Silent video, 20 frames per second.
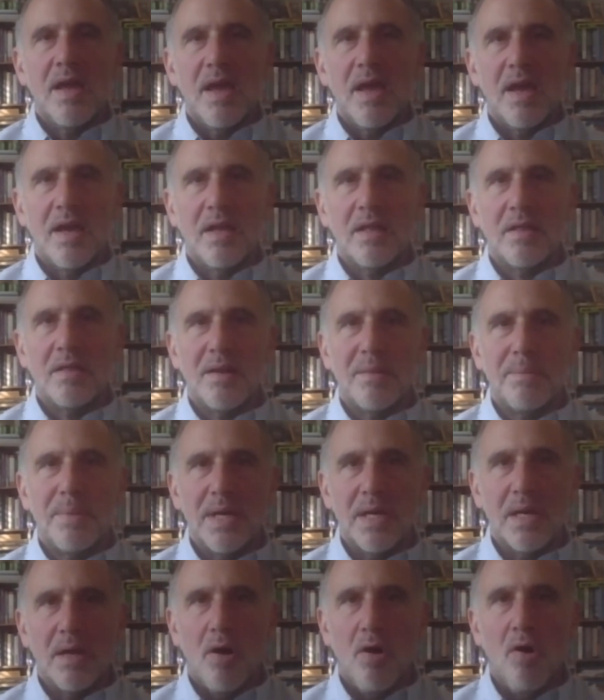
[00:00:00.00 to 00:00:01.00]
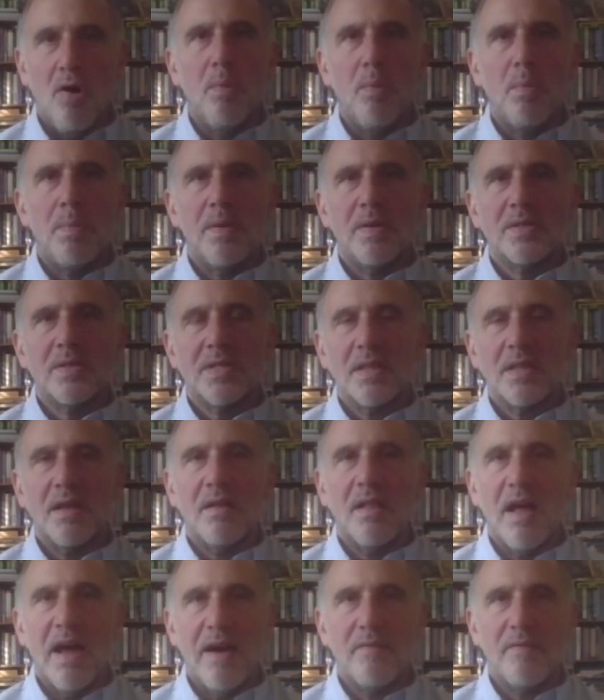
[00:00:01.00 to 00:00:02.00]
And their big hope is that
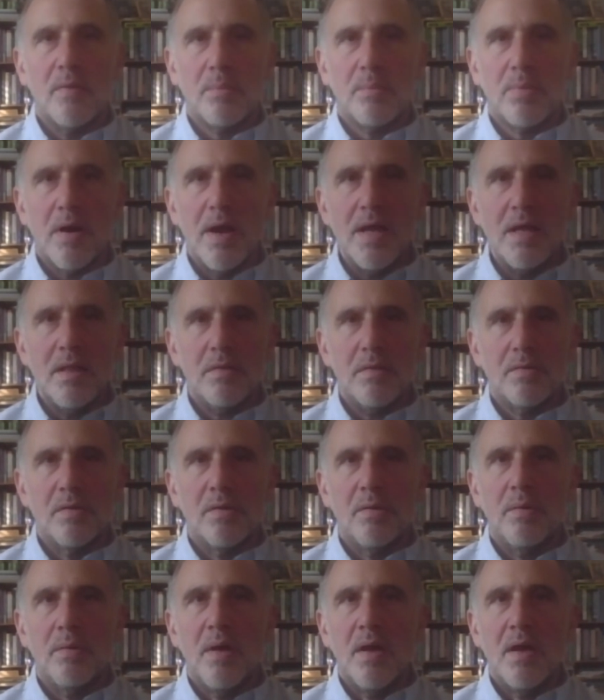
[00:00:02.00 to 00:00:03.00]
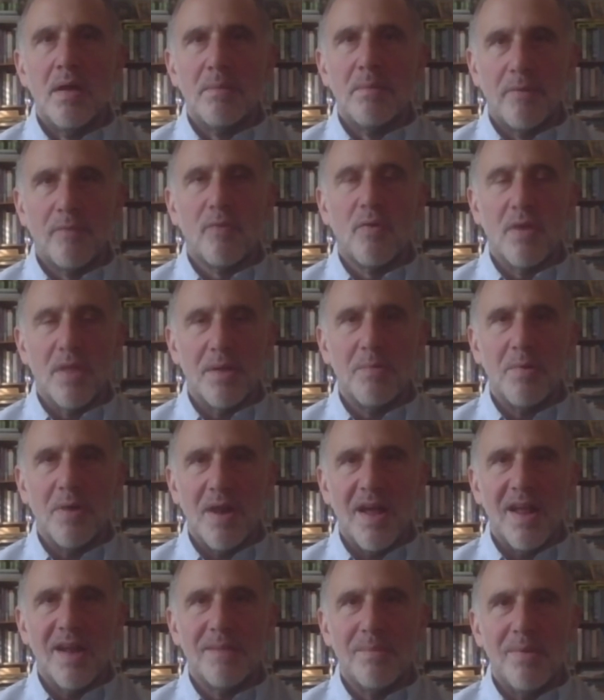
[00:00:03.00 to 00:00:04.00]
they'll have a breakthrough before they
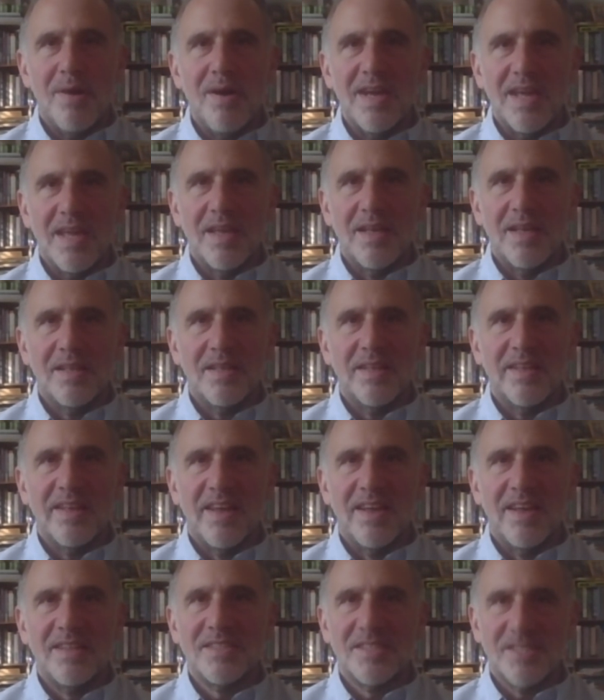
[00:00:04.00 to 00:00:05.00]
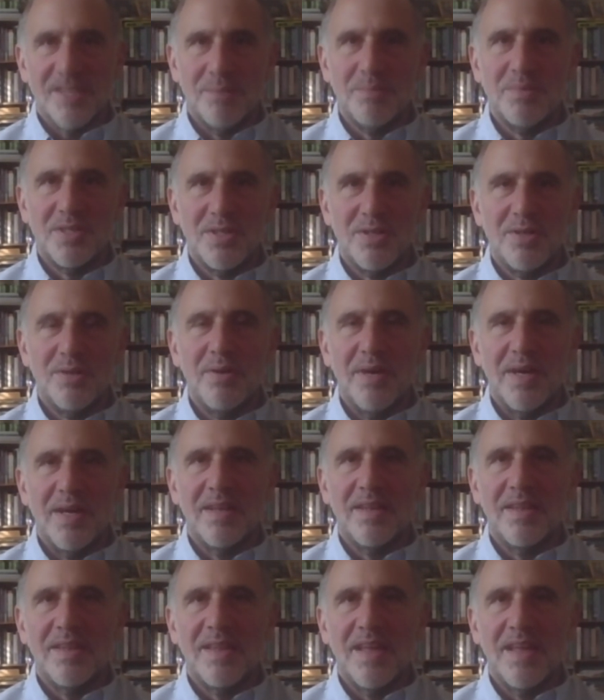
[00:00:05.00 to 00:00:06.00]
run out of money. And some do,
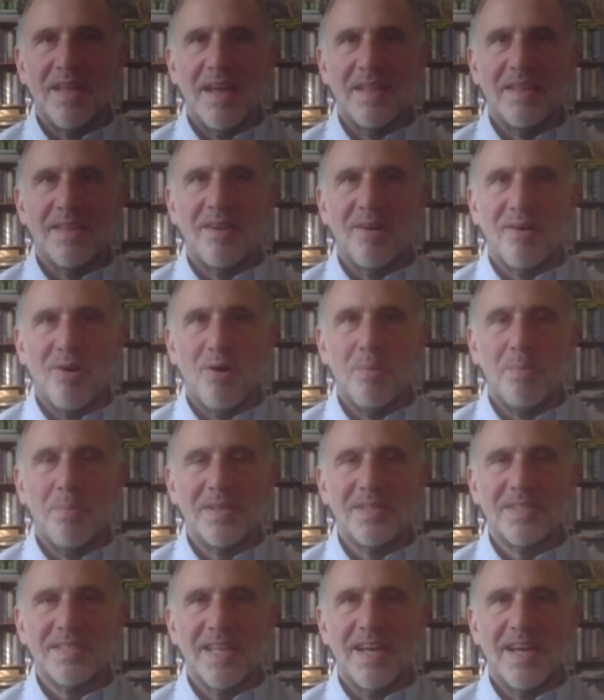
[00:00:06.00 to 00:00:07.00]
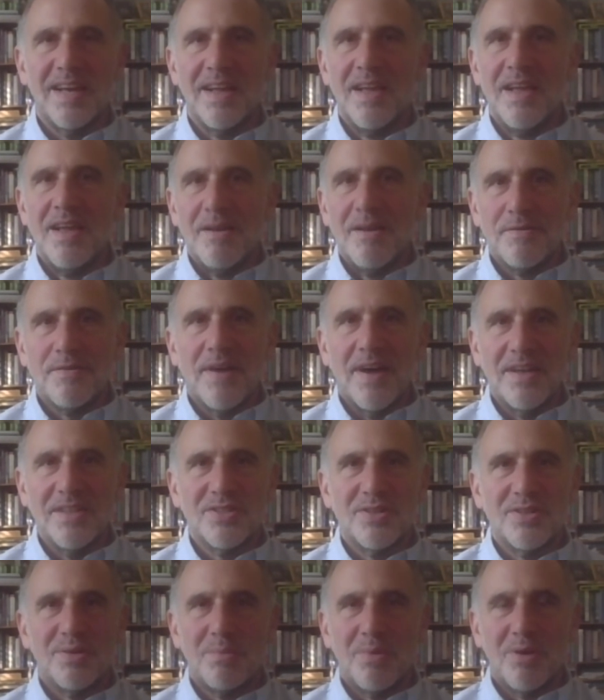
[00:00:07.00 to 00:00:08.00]
and then their hope is that
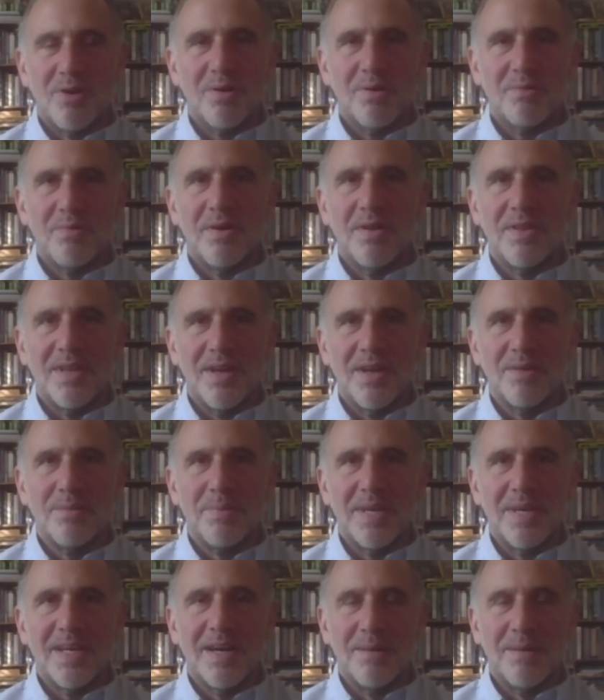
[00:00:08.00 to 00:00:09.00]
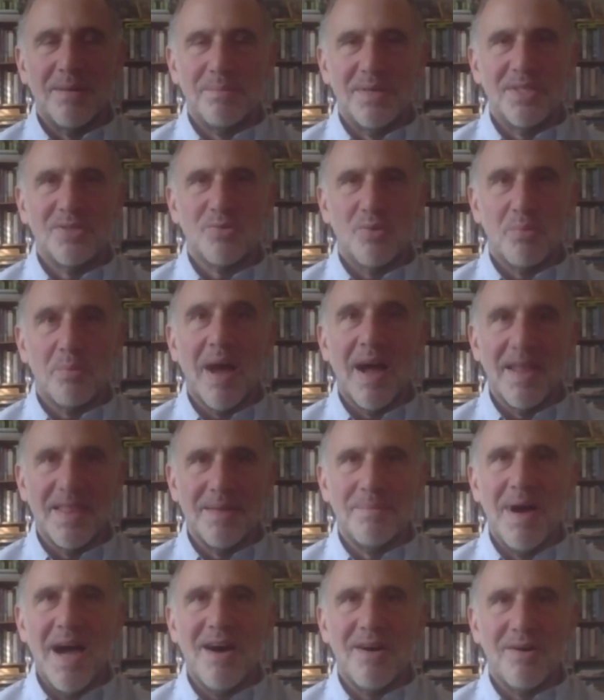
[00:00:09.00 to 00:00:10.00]
Pfizer, Merck, one of the other big companies will buy
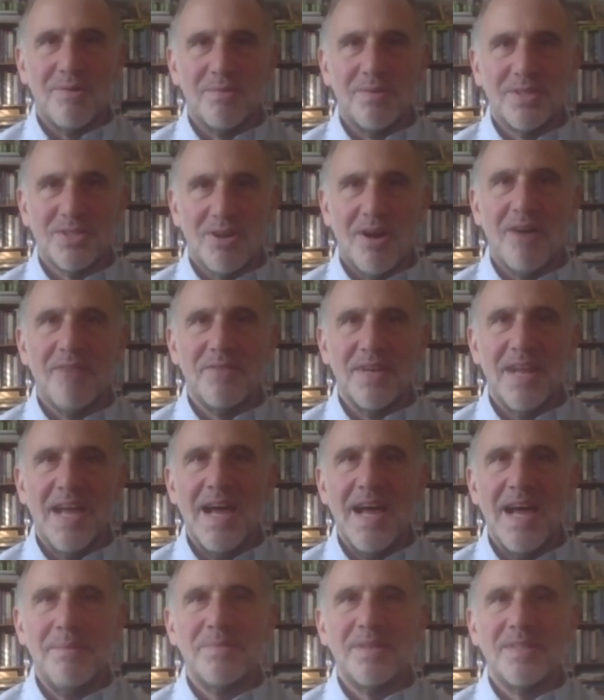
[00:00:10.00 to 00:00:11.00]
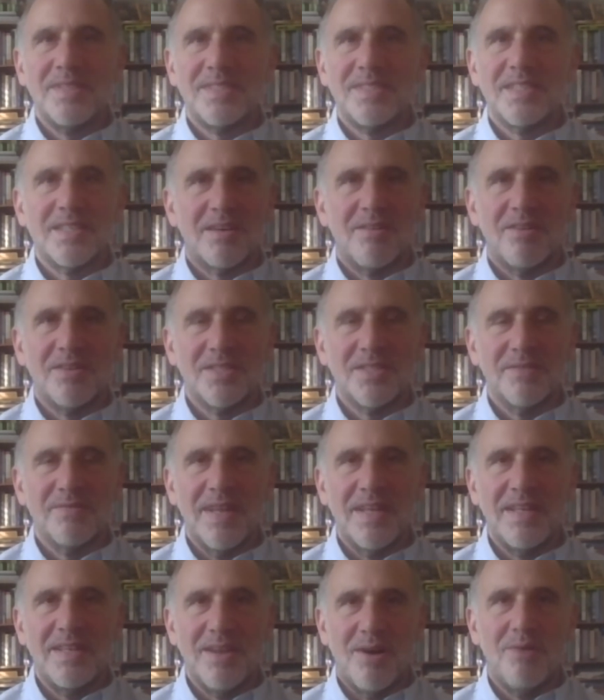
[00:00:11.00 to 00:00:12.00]
them out, which often happens. Of course, if
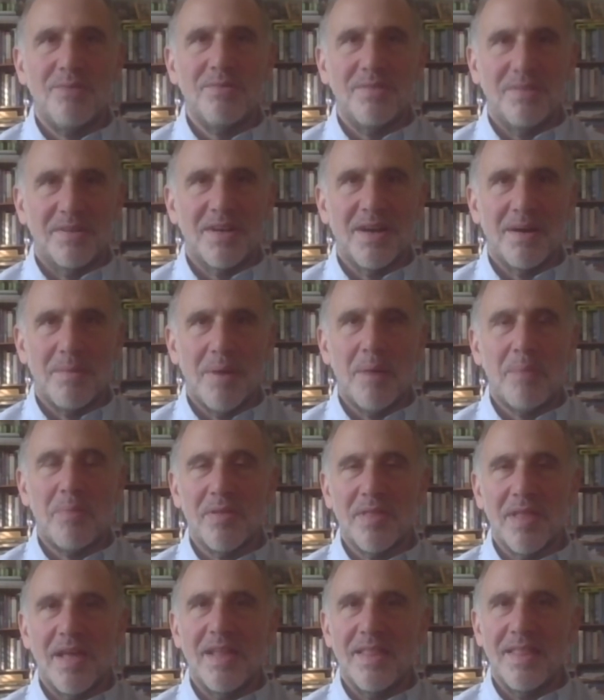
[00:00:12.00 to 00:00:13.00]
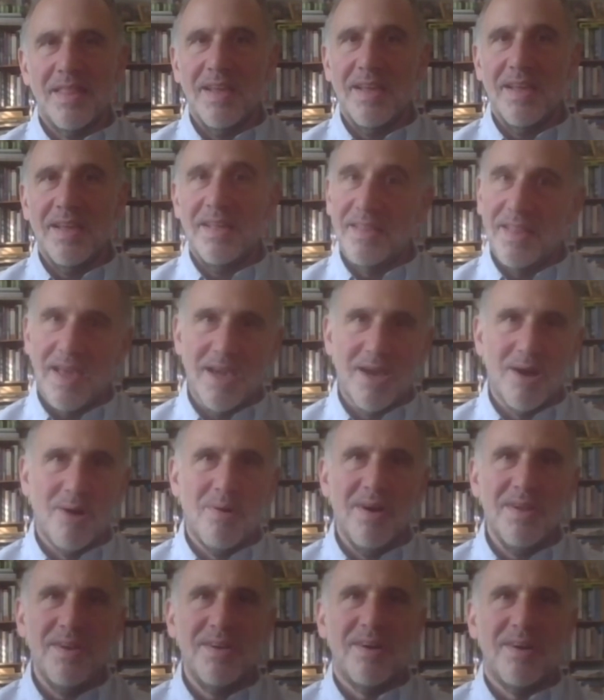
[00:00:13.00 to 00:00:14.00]
they don't come up with anything, they
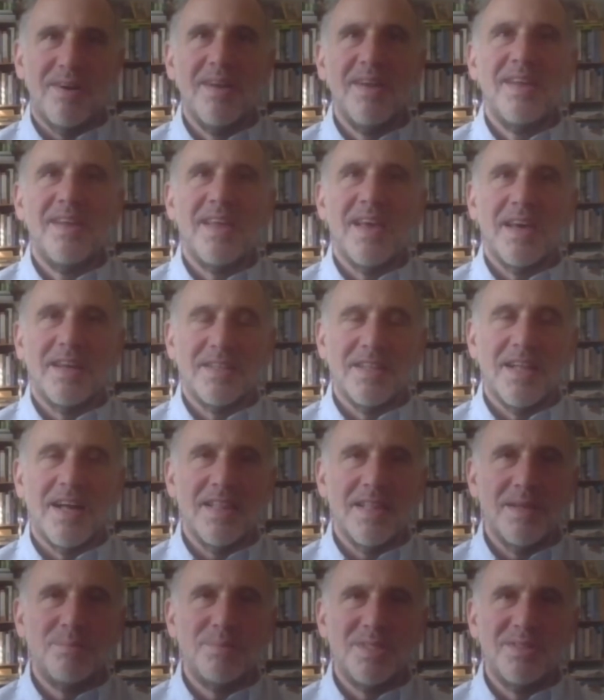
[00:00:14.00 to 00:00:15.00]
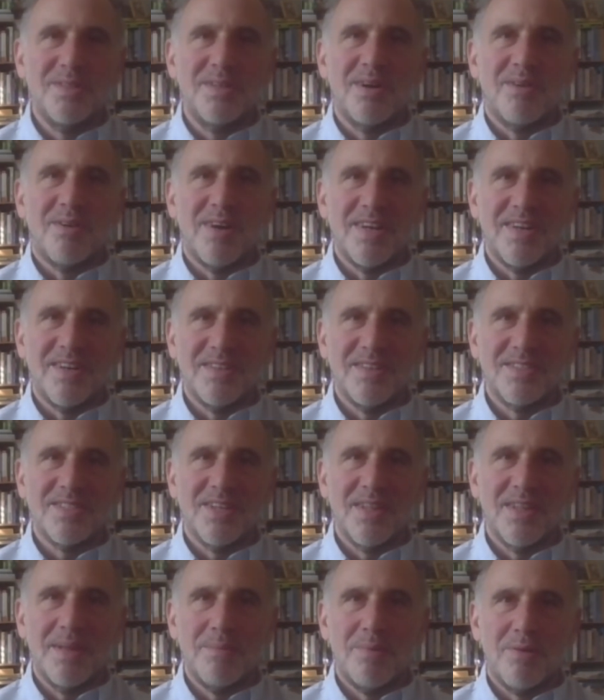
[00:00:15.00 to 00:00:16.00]
go under. And a lot of them do go under.
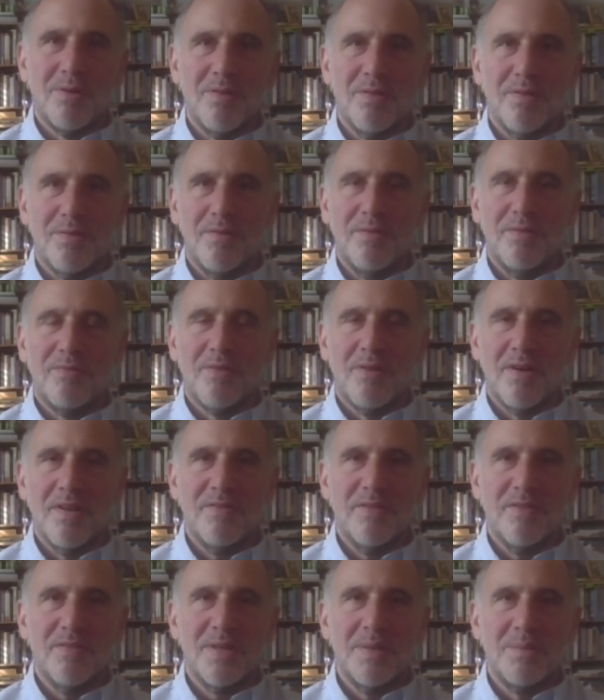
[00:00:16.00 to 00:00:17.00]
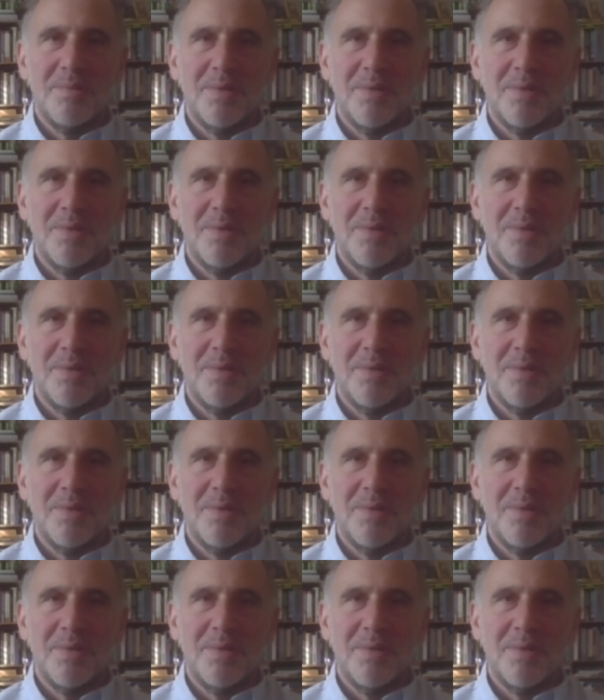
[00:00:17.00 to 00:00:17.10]
So they burn through 40, 50